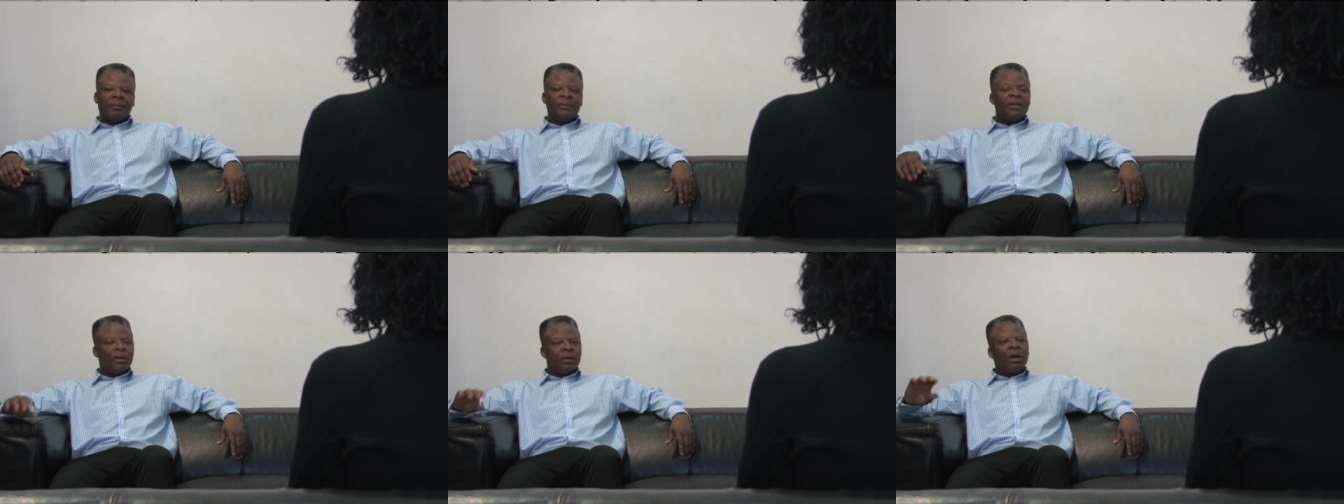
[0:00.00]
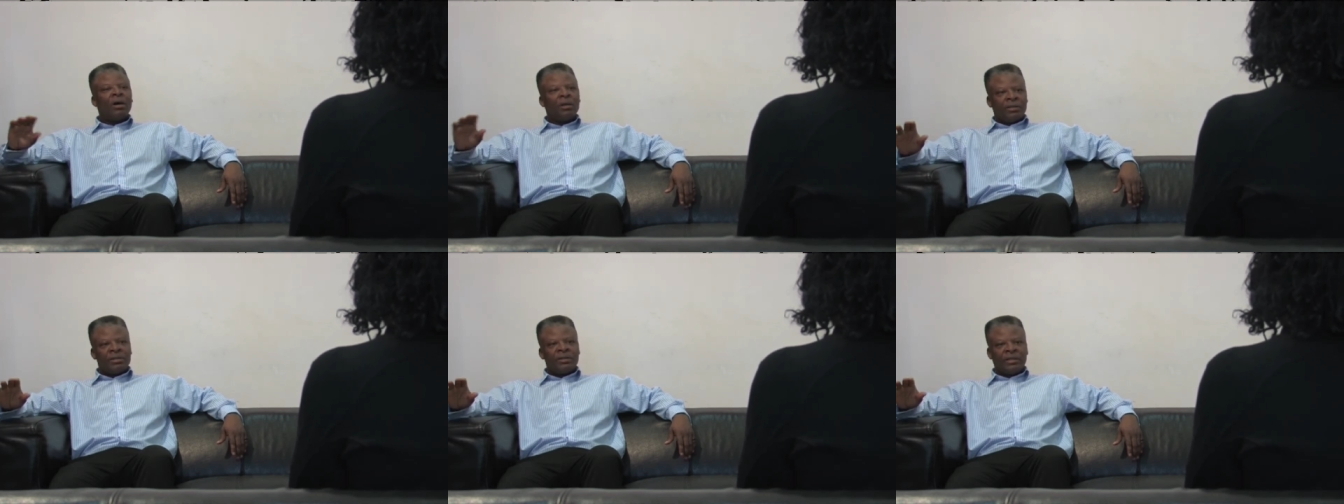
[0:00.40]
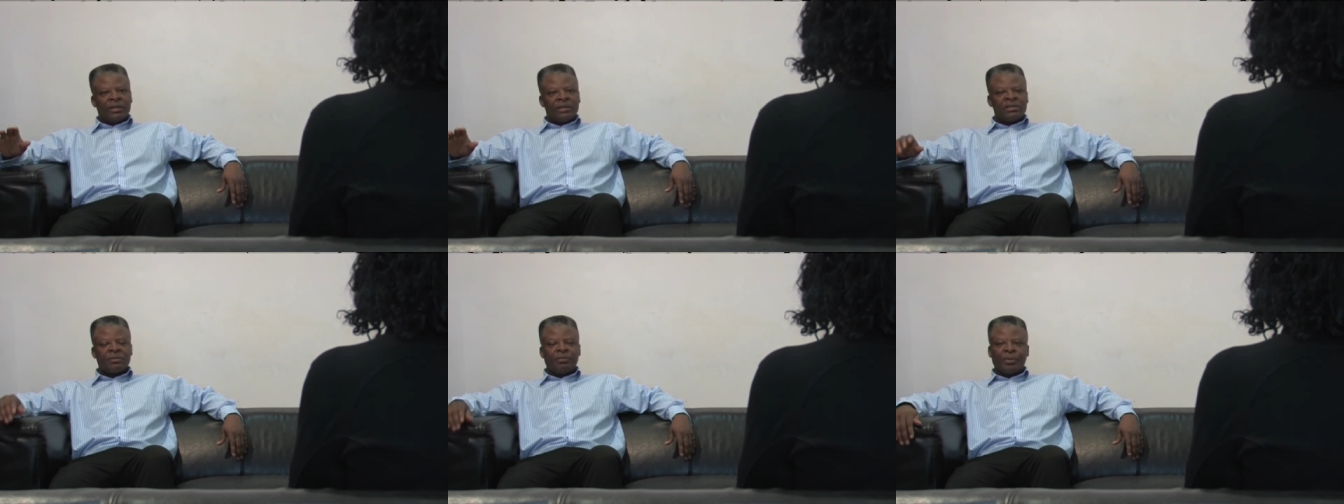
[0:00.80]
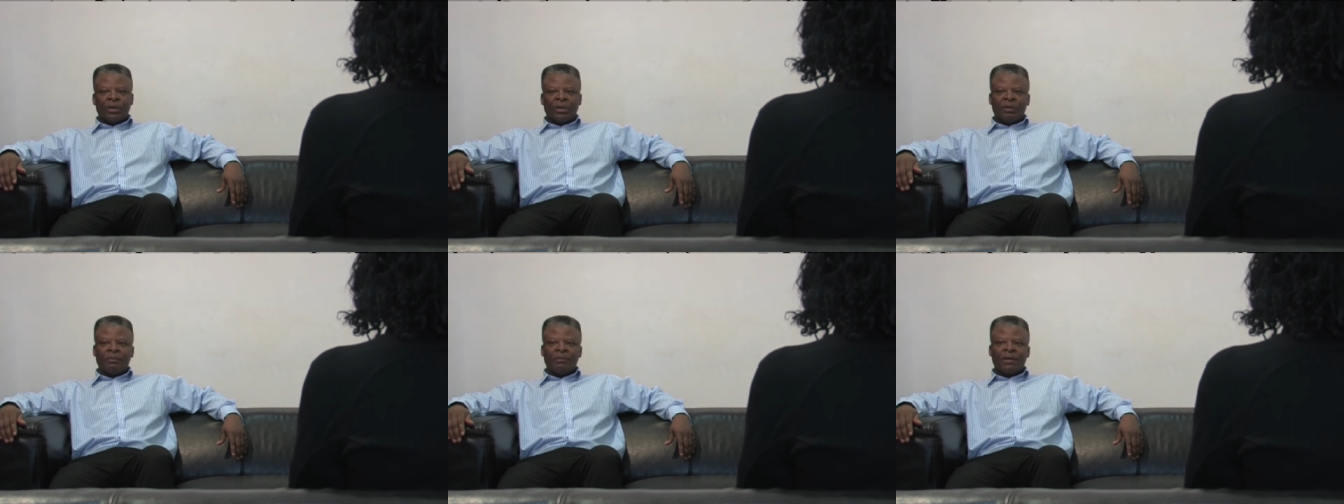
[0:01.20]
There are other things,
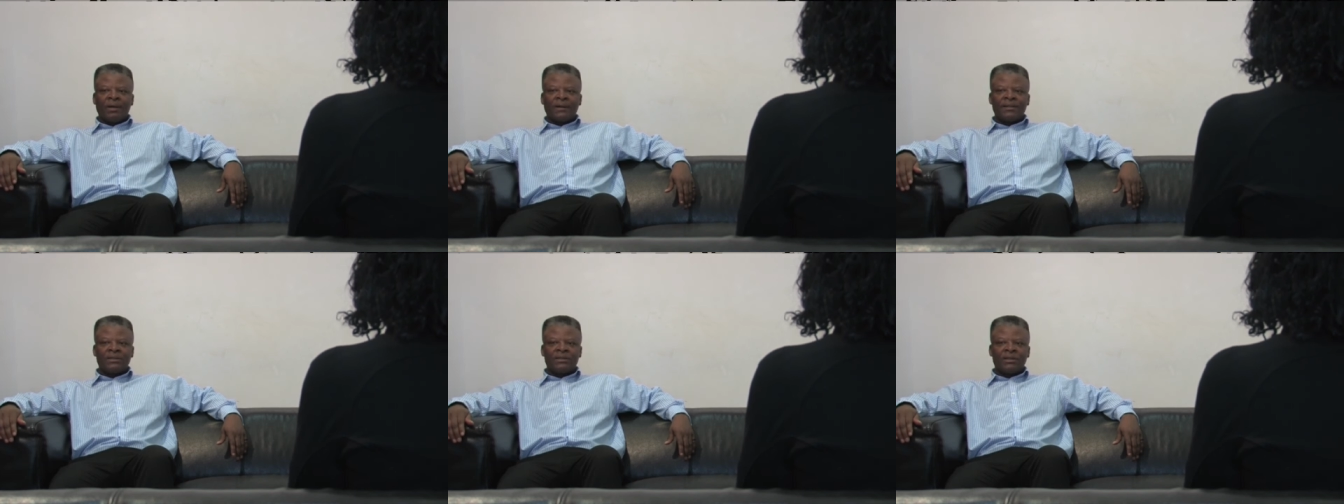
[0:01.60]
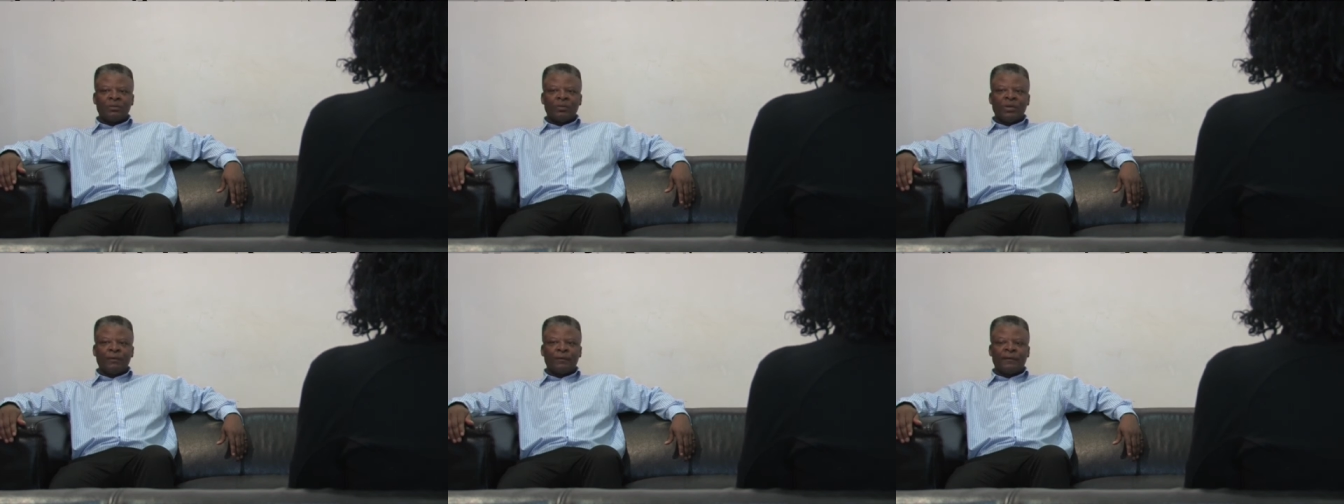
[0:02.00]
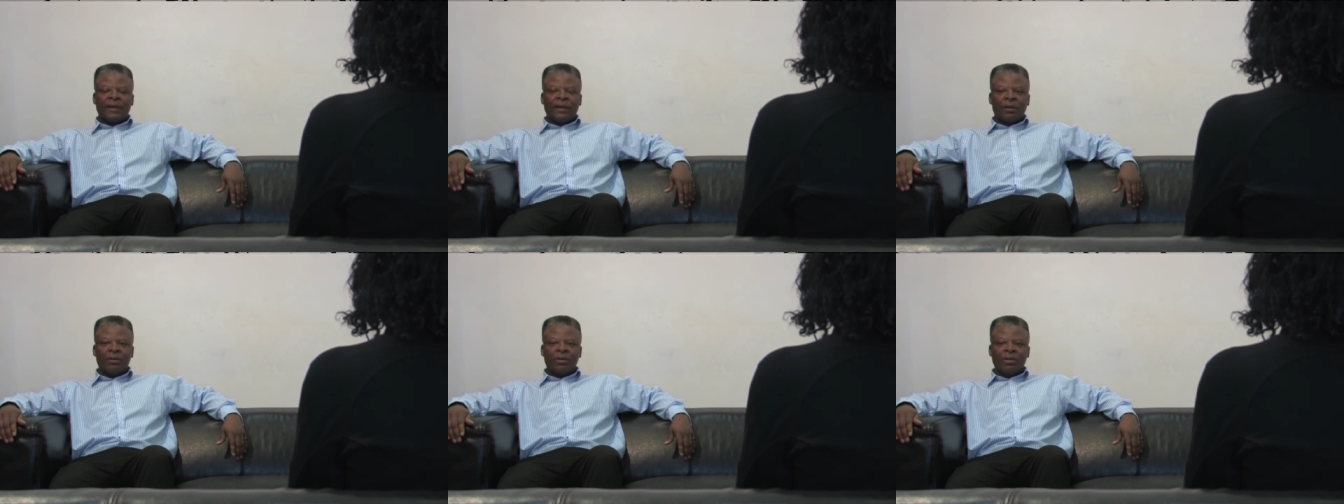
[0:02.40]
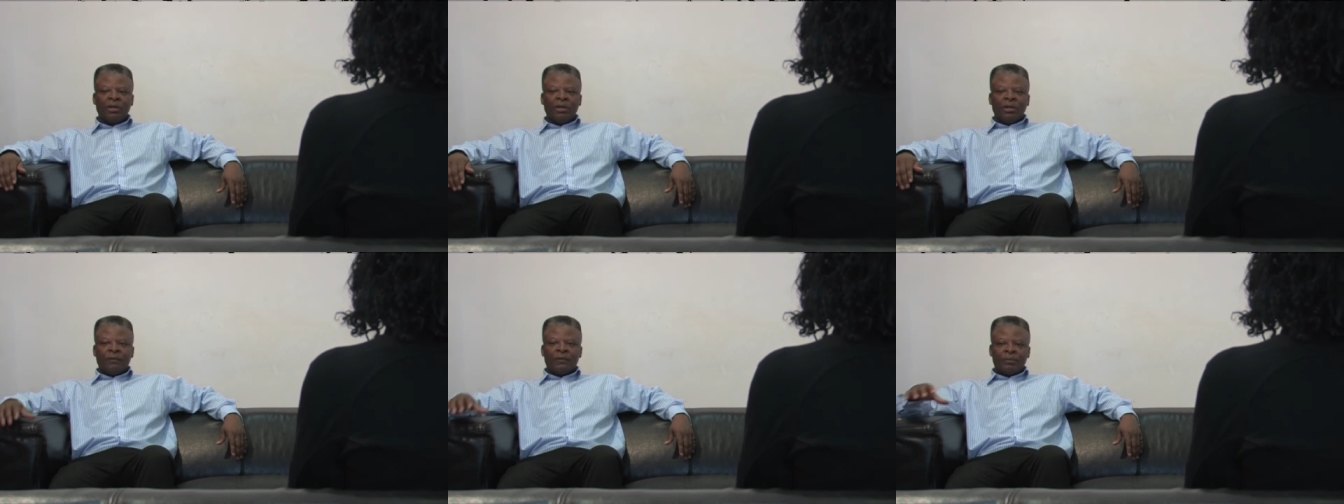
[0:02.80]
but marketing, we found
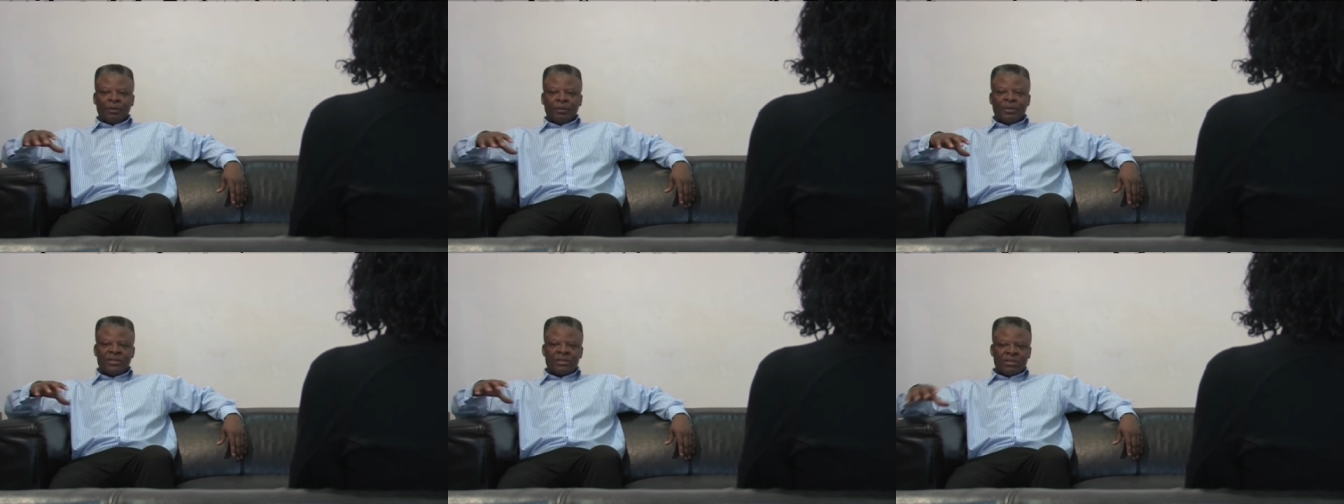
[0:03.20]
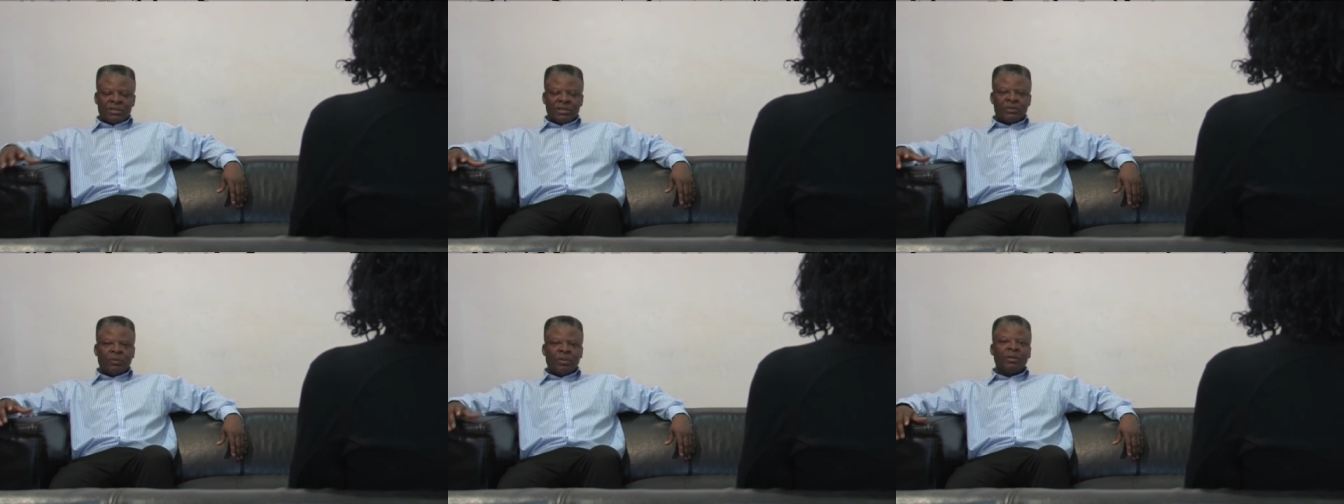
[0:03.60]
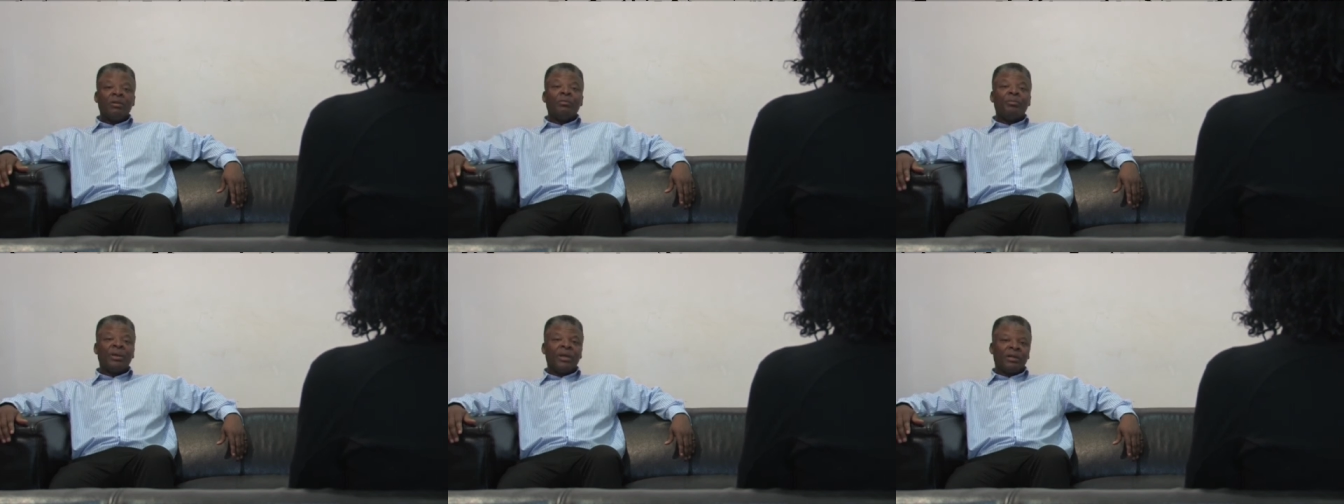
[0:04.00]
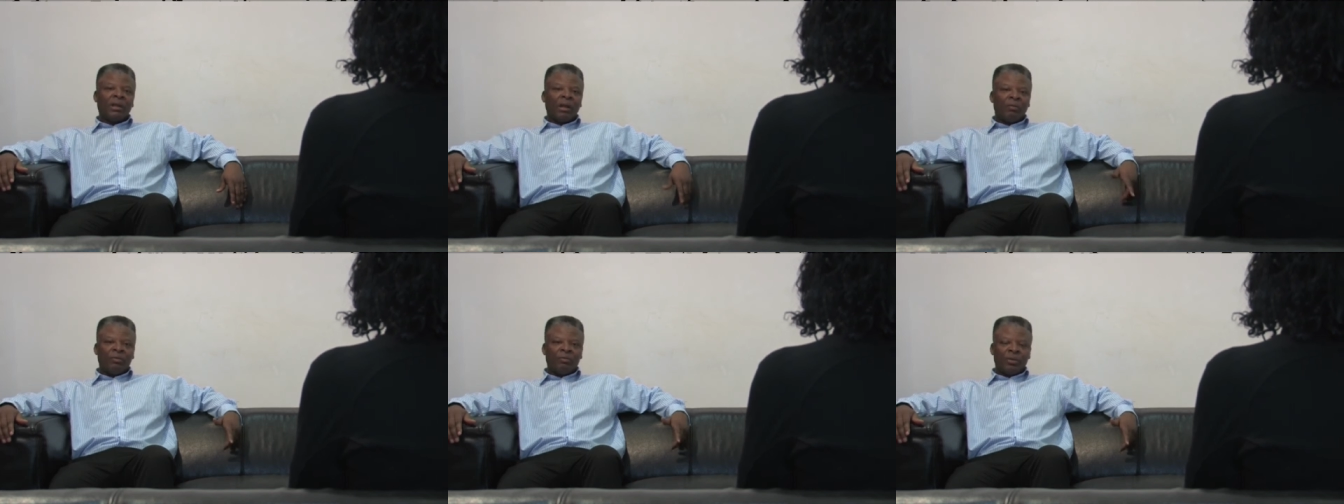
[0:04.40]
from the businesses within Big
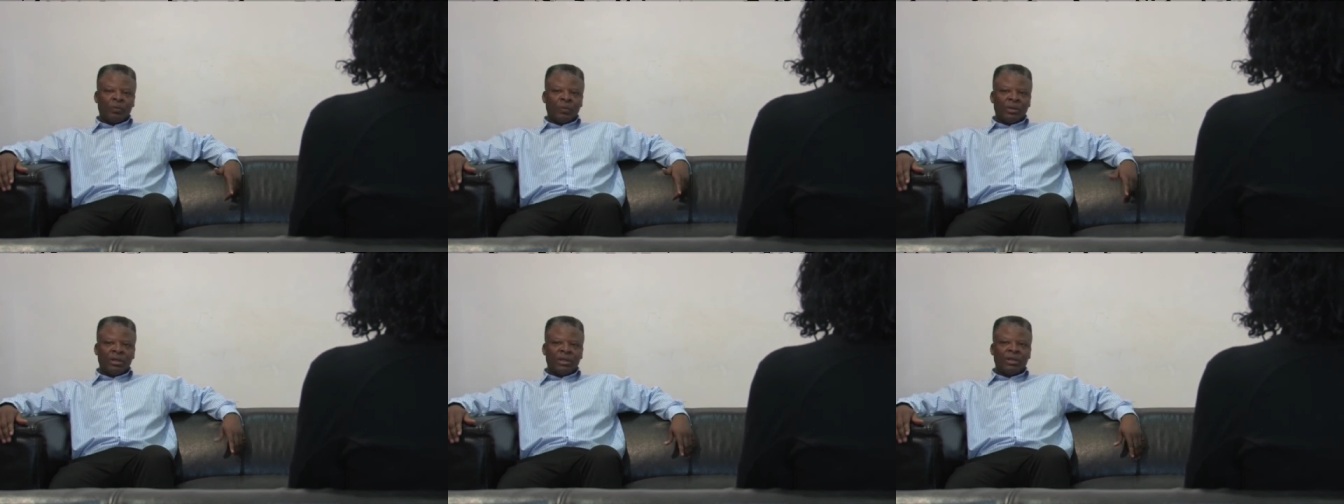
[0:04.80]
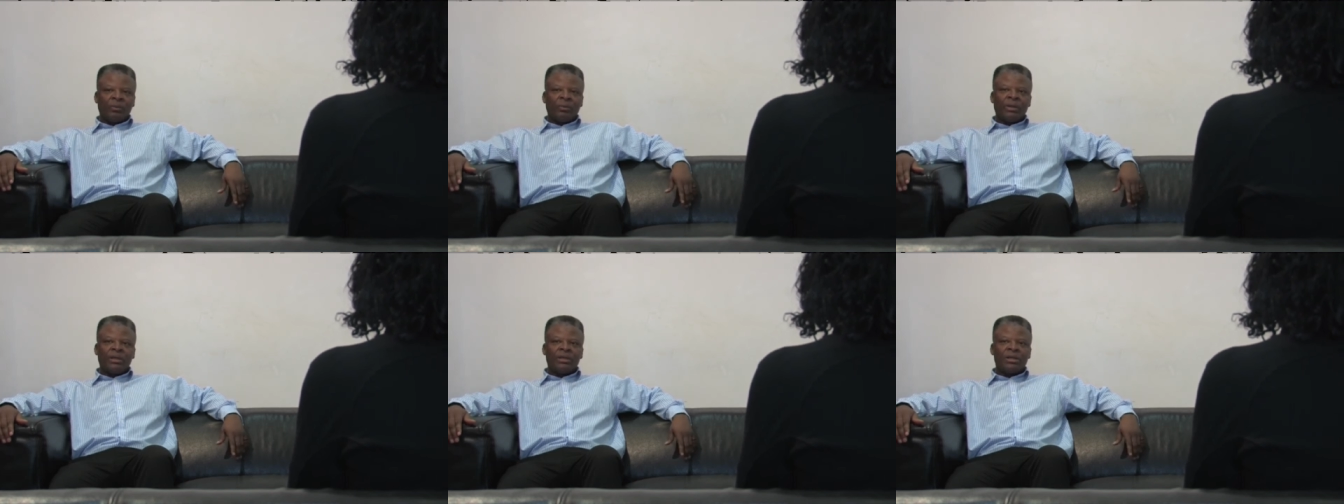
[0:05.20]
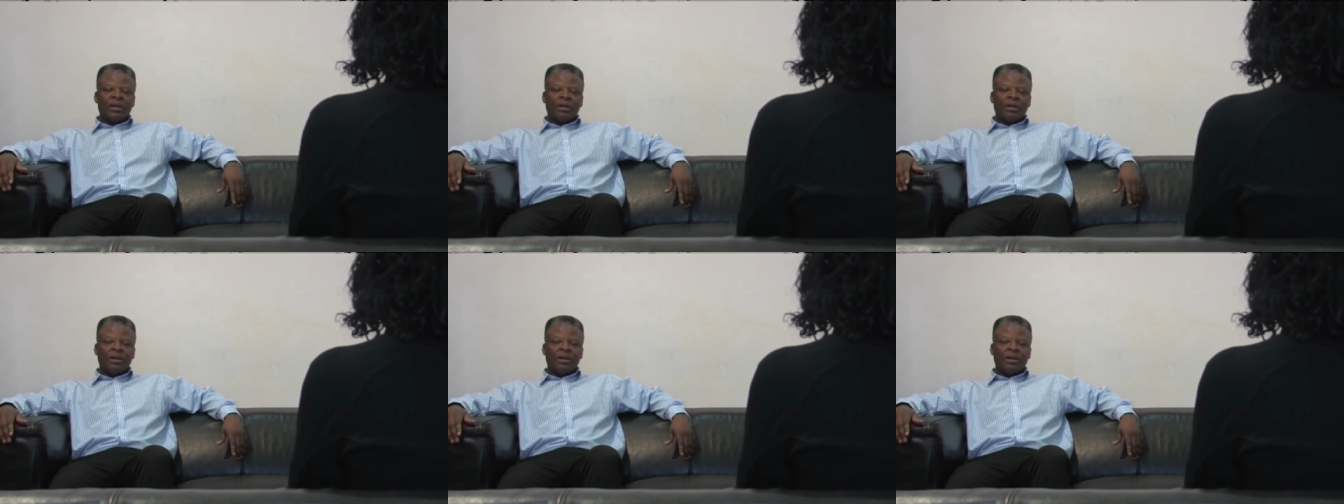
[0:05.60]
that we've been working with,